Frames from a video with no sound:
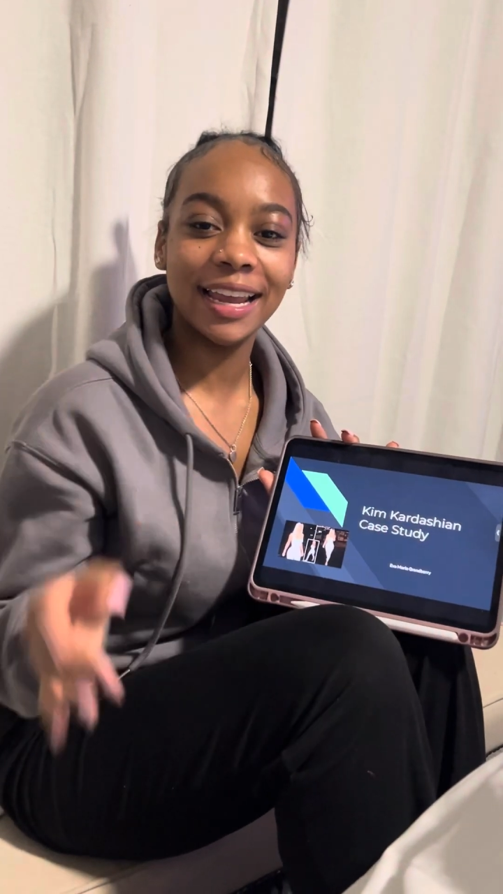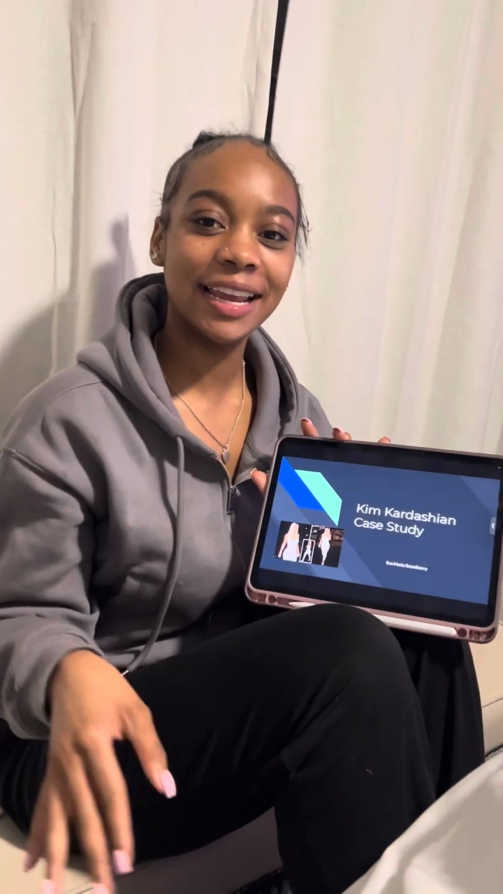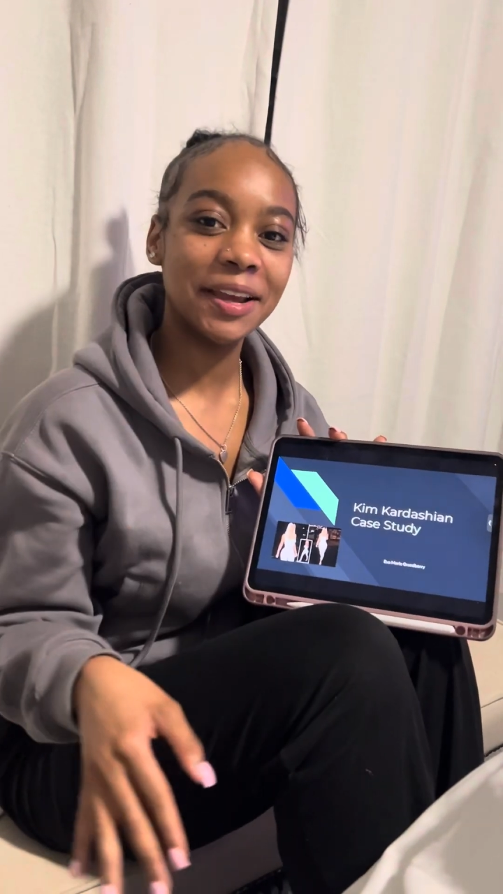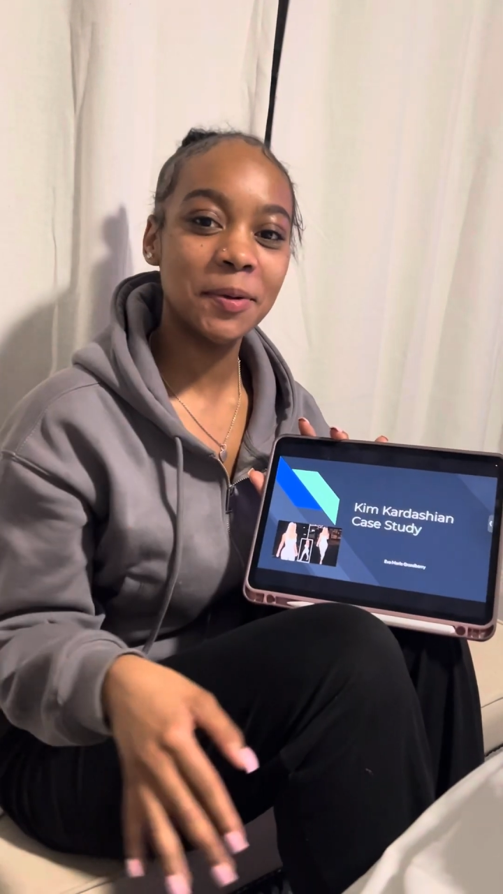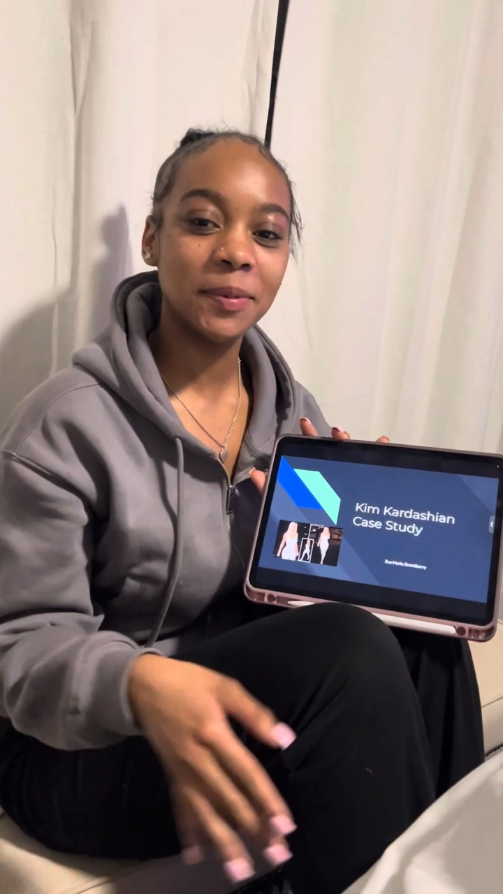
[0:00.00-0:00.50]

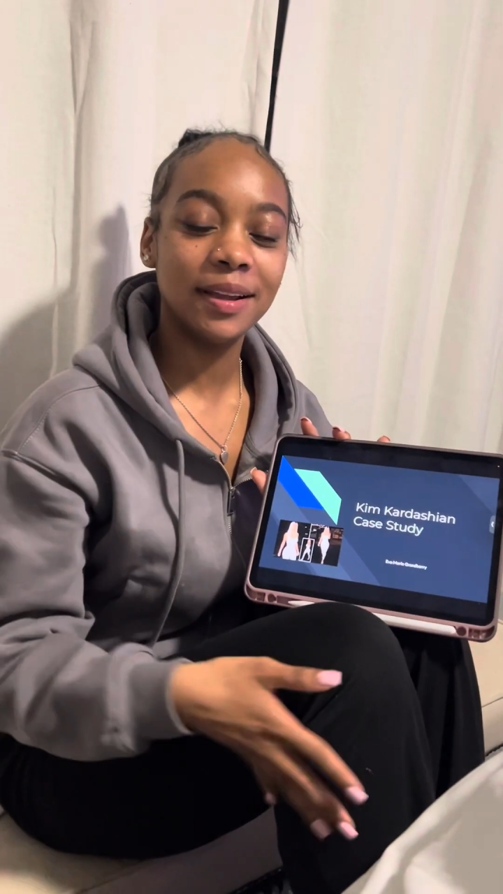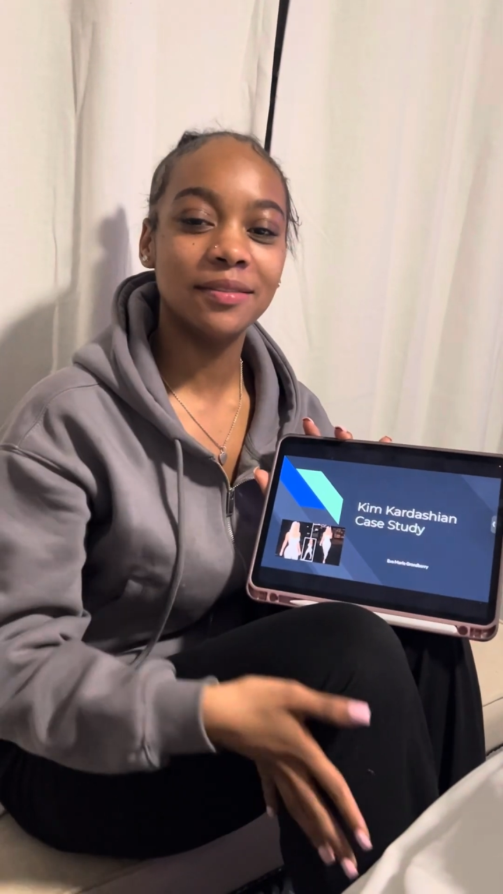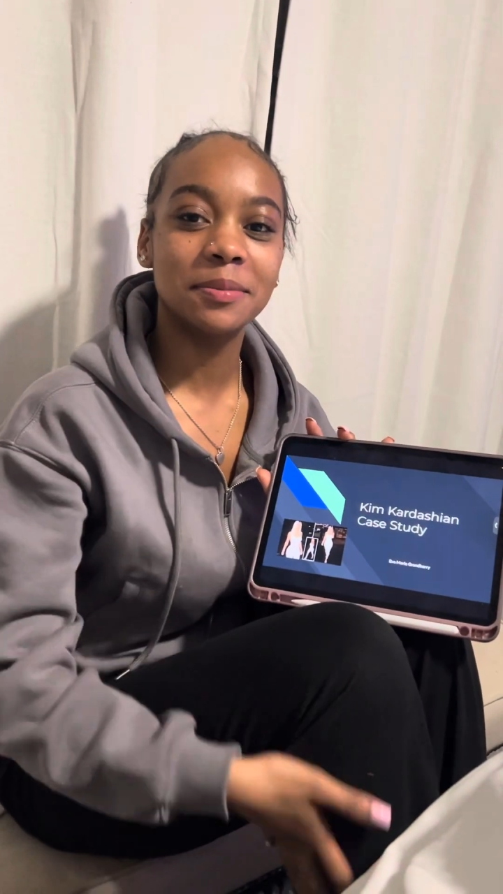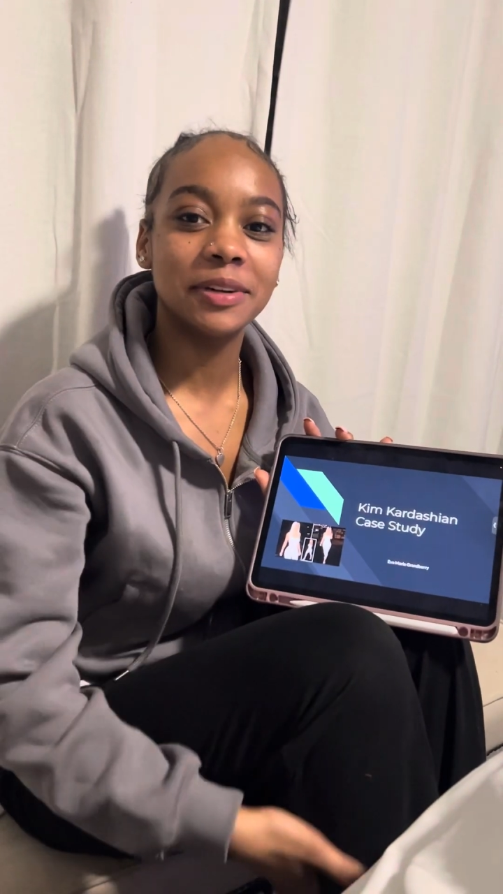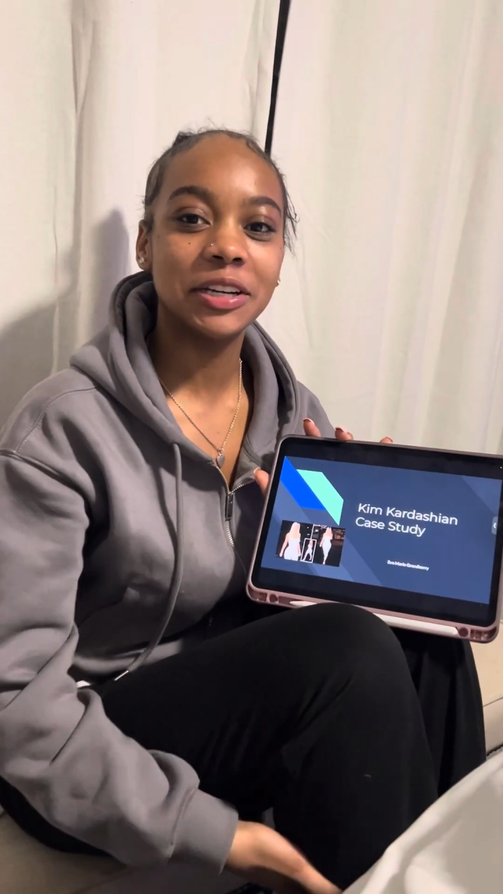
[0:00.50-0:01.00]
am Eva
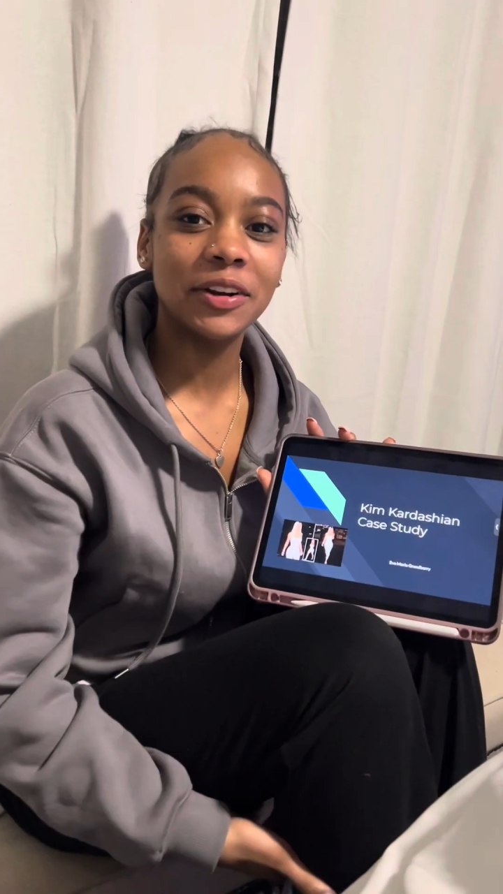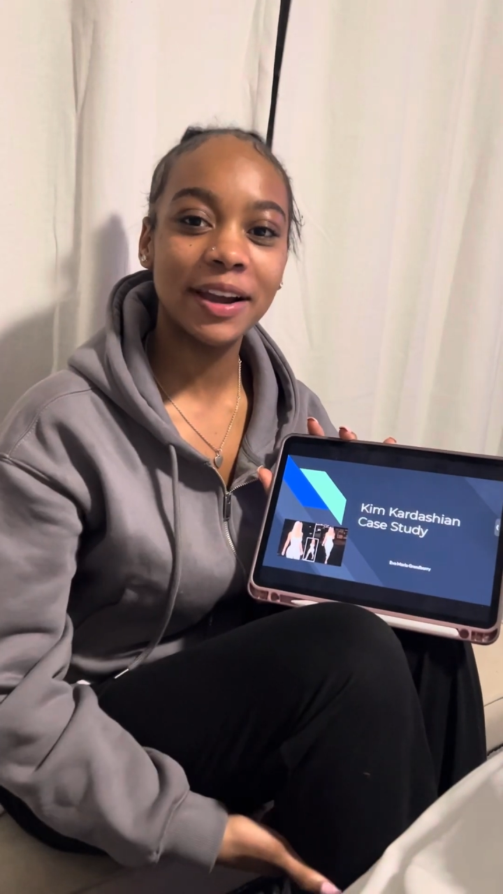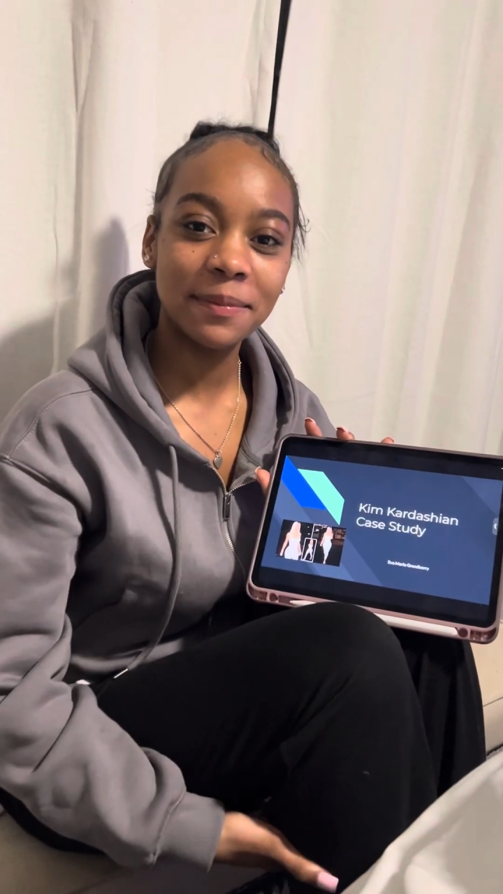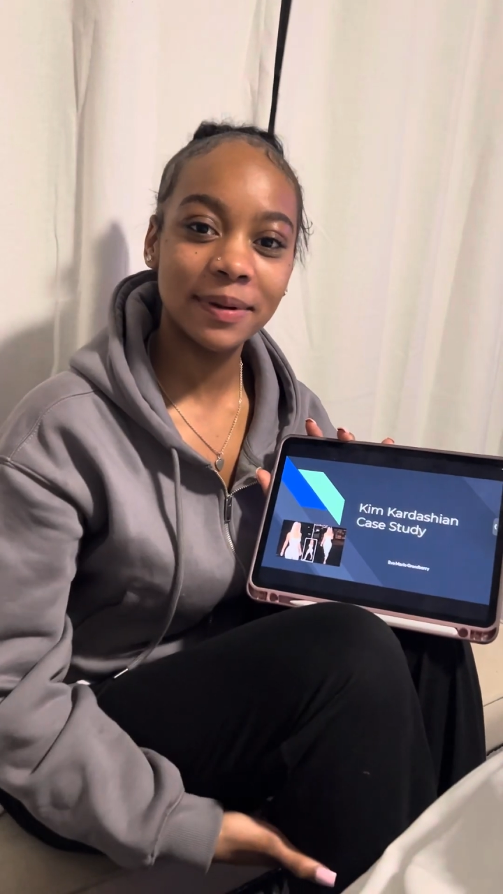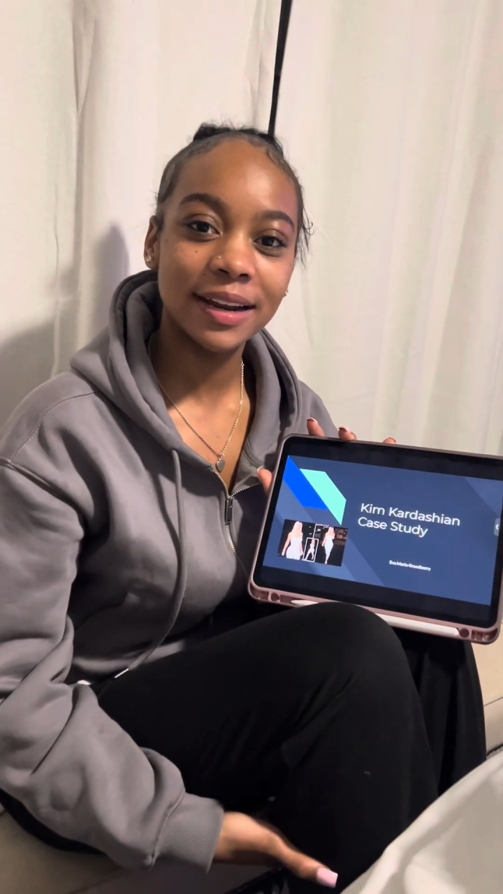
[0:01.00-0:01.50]
Marie
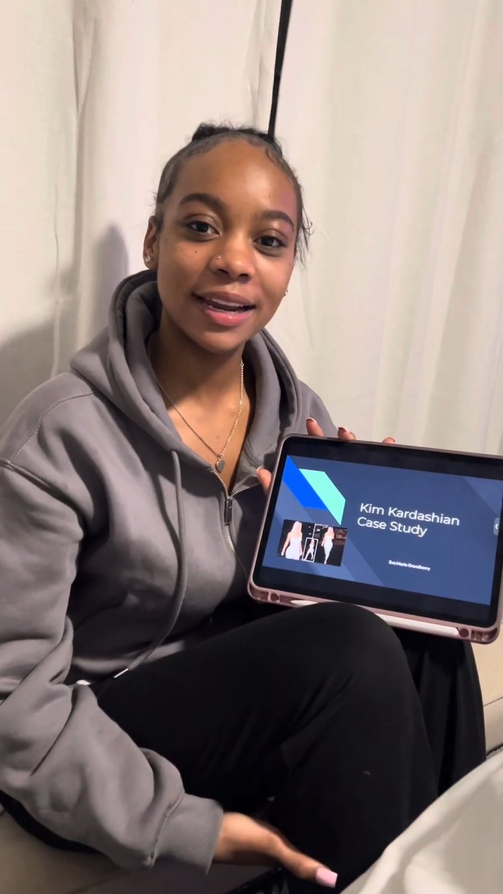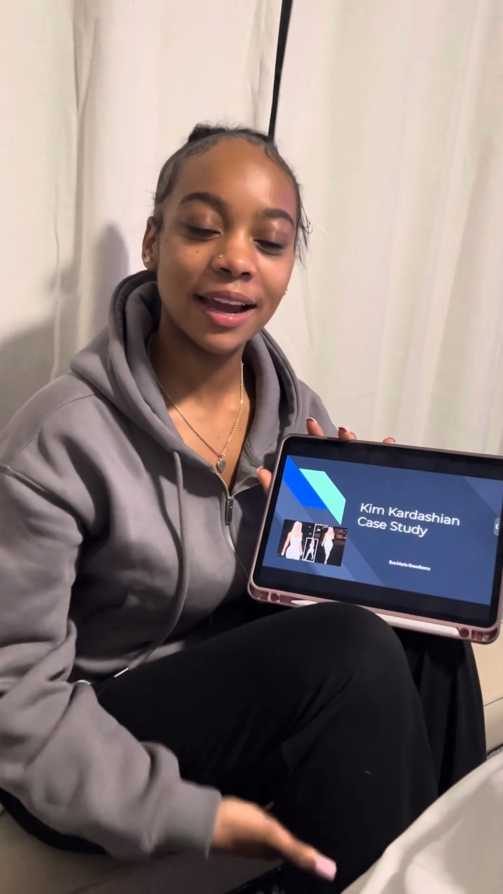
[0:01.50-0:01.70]
Granberry,